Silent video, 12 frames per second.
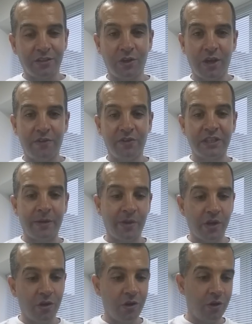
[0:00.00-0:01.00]
So every time
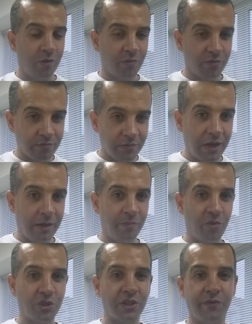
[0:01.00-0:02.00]
I go home, I
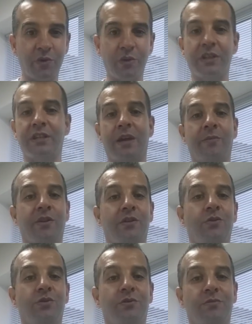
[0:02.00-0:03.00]
most of all the time I
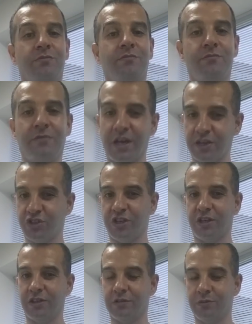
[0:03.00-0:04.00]
use my
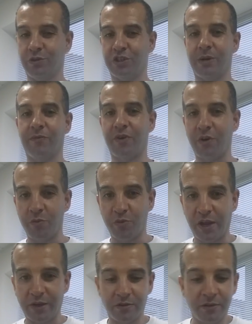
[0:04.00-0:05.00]
shirt, which I'm very
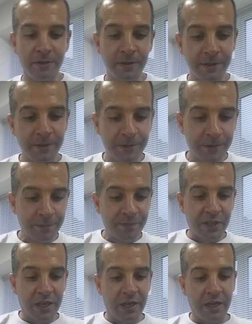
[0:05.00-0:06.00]
proud.
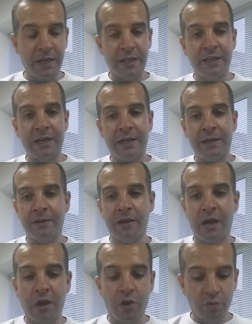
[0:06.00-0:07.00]
And
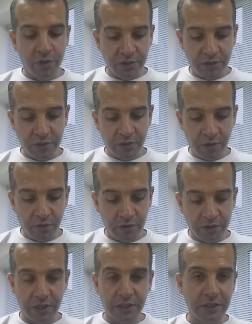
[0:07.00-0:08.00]
I always,
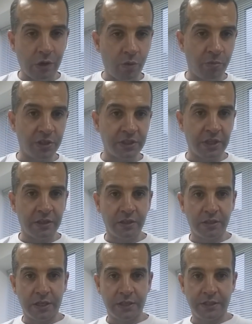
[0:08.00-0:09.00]
since our President
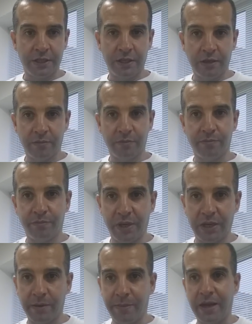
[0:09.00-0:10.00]
Duterte
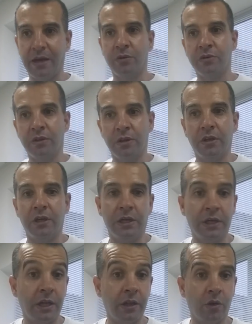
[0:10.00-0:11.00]
being about,
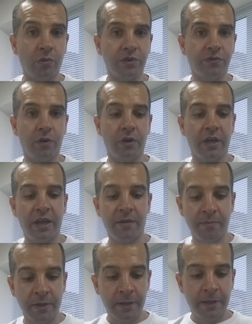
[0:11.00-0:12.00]
I always follow him.